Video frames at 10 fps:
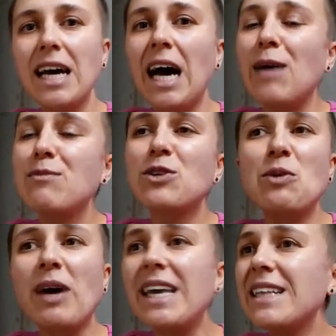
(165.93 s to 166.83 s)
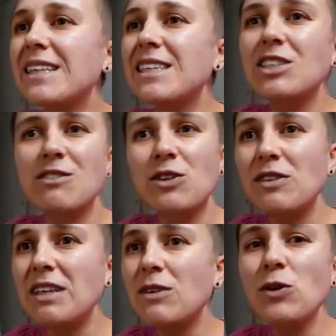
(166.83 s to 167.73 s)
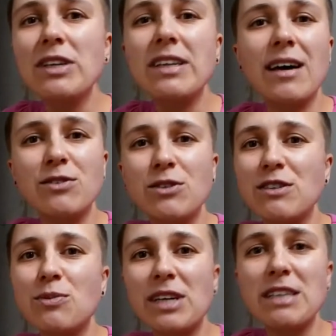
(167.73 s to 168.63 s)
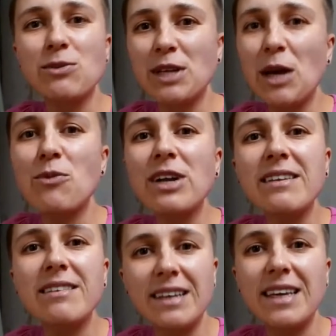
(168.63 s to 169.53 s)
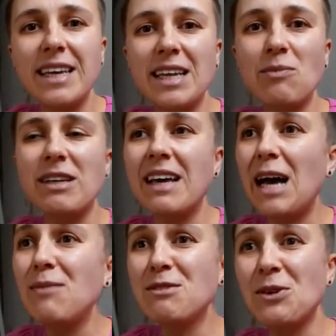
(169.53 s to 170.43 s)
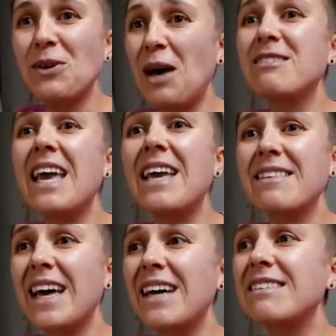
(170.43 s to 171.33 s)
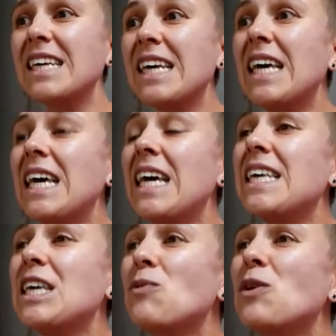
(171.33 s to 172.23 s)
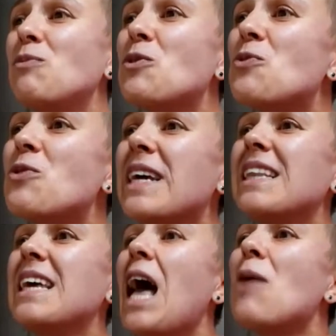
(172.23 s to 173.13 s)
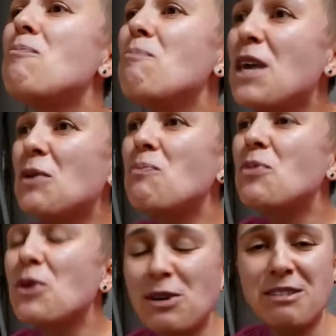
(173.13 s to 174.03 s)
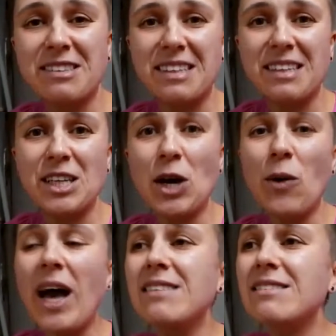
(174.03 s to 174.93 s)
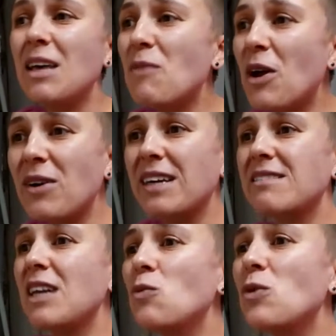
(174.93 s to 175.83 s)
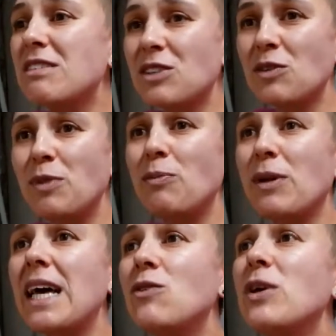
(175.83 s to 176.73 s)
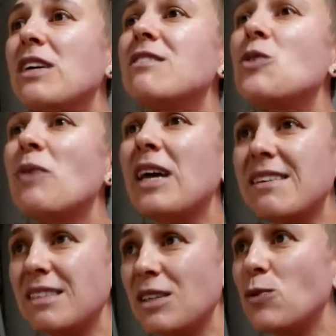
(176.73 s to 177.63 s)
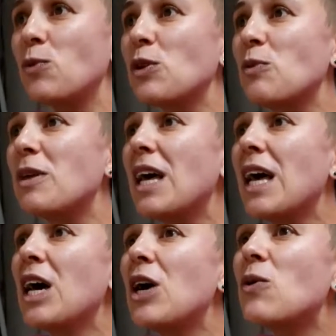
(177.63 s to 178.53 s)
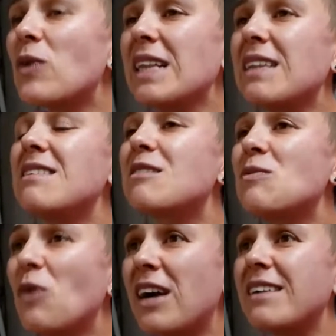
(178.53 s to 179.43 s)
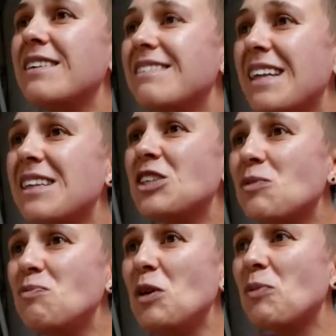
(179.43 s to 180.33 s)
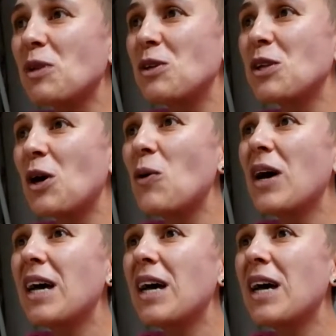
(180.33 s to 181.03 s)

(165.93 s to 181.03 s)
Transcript: I'm sorry, my English is not good enough to express what I'm really thinking, but I'm saying that he will be really a big person, you know, and Americans and Western people, and we as humanity, we will be really smart, intelligent people, you know,